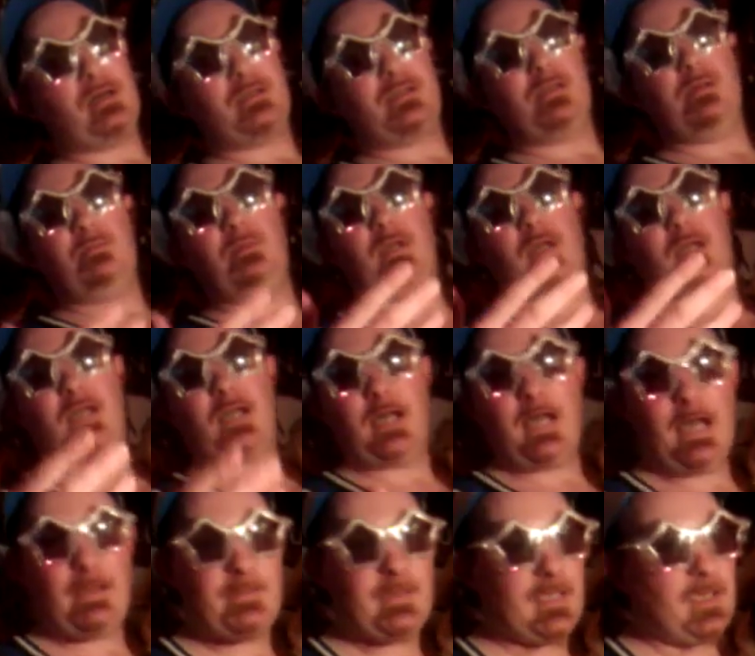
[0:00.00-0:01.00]
Jimmy a
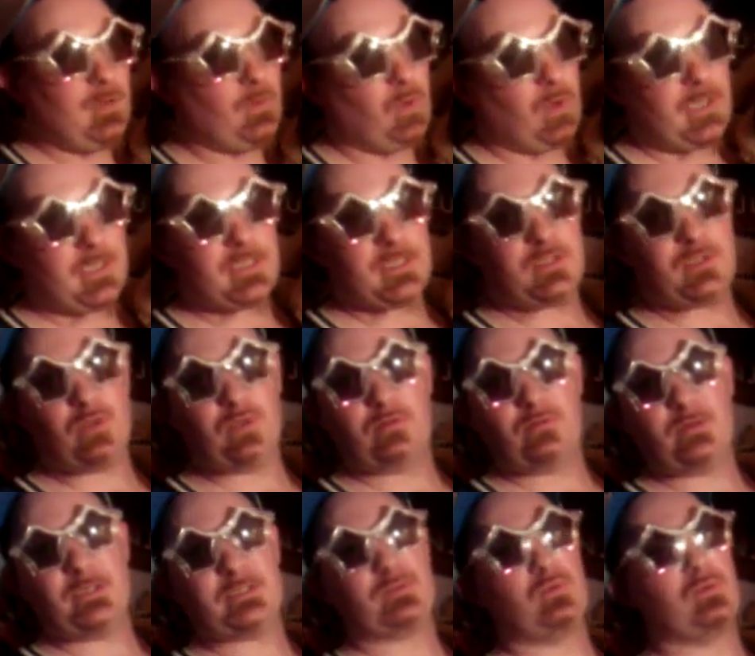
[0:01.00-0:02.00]
comment, and one of the two of
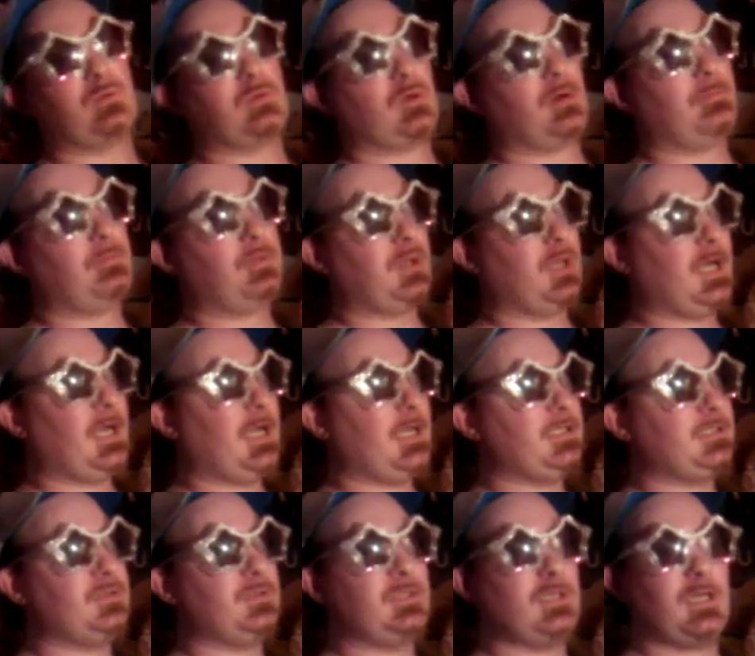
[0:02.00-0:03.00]
us will reply
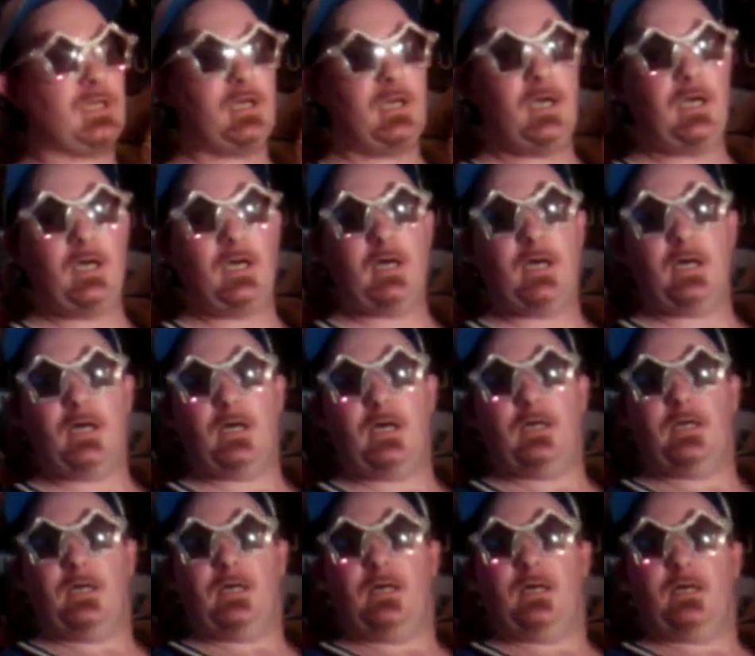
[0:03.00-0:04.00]
to you.
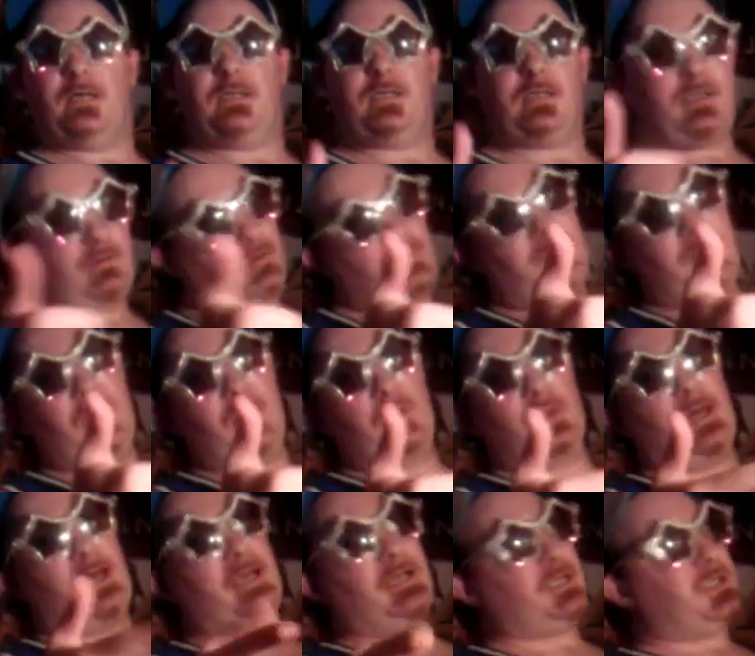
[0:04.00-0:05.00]
Give the video a
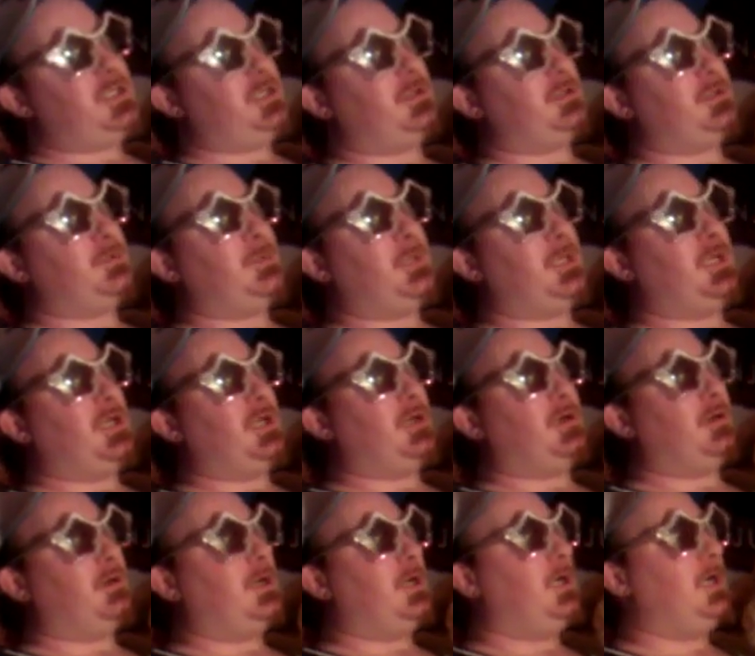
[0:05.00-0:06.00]
like, share the
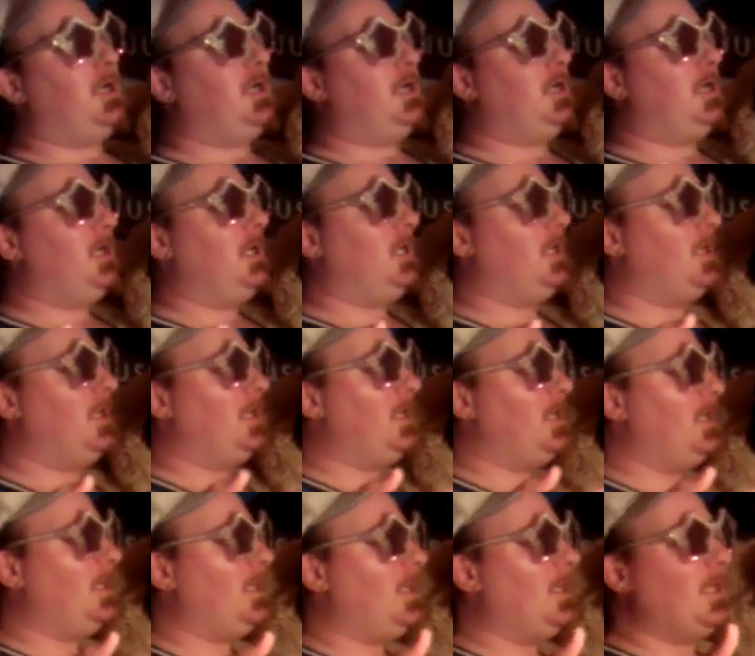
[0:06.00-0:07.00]
video,
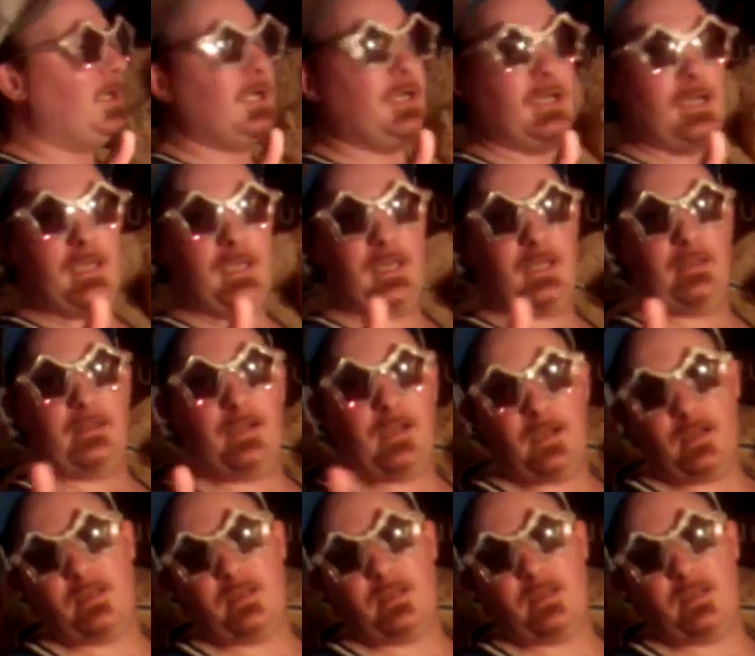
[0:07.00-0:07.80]
and there